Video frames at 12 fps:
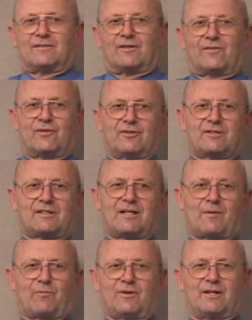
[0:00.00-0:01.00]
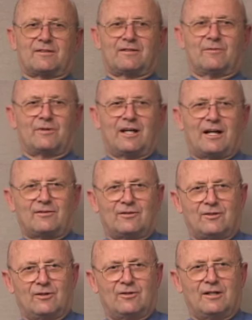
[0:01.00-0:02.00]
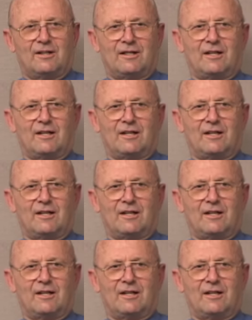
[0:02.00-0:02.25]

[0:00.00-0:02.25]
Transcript: The third step was that we had to do